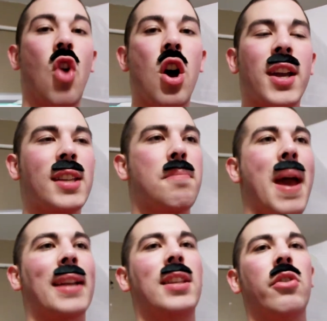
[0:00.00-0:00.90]
strongest
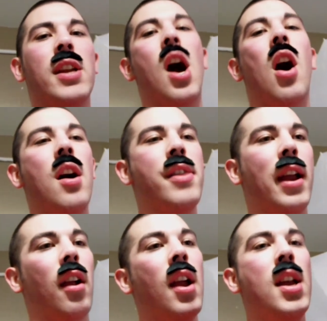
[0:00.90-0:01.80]
bacteria on
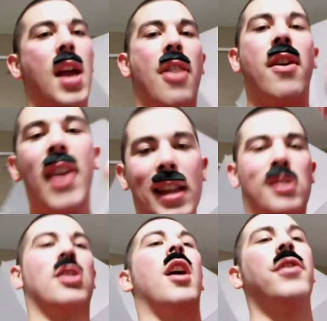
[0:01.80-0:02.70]
there, and then
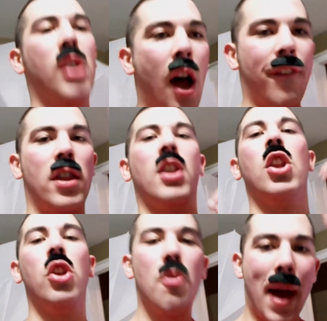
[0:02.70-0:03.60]
that sloughs off, and
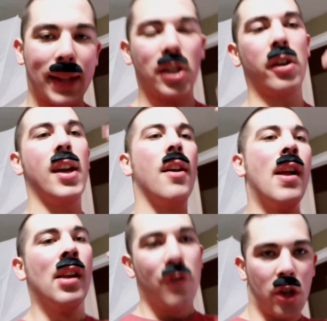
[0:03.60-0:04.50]
then the new bacteria.
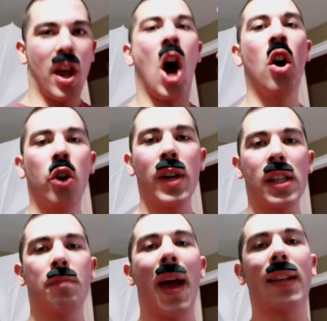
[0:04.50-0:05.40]
So the
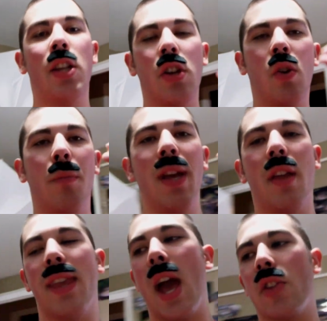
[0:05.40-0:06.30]
hungriest bacteria will be
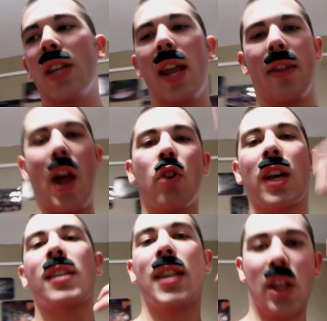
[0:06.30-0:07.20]
on the outside, and that'll
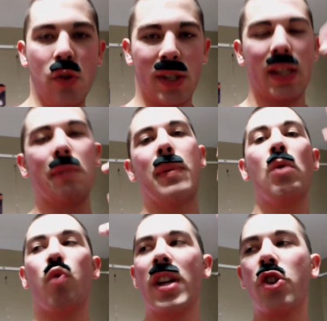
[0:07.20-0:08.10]
continuously
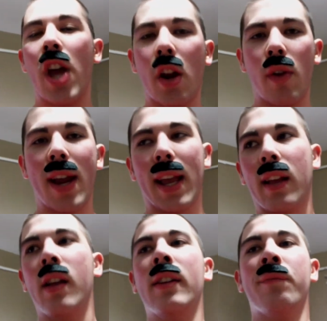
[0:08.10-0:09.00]
be
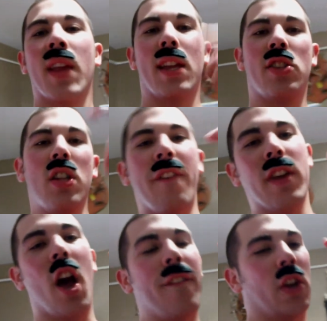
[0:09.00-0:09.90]
regenerating and
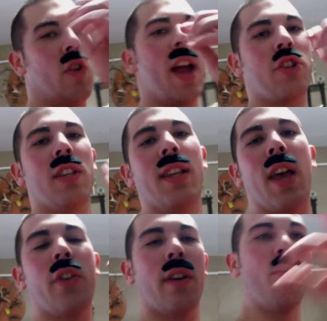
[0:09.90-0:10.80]
sloughing off and crashing
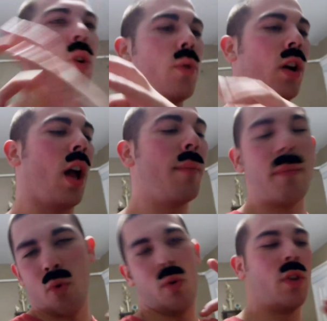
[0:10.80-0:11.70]
together, and more will
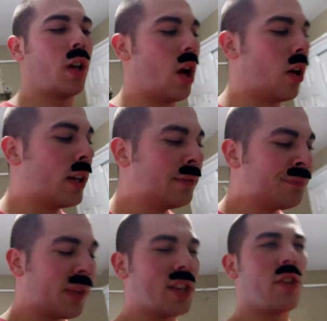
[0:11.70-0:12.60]
come and more will go.
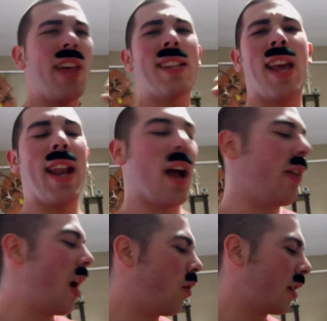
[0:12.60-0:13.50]
And so that's kind of
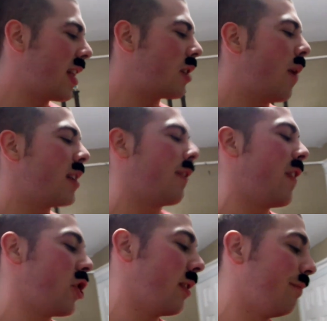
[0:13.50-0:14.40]
how that works. That's why it's
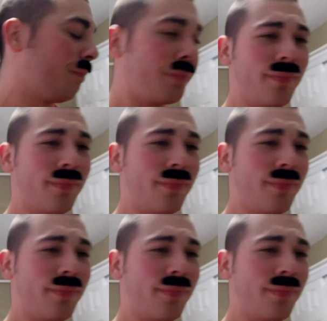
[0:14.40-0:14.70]
efficient.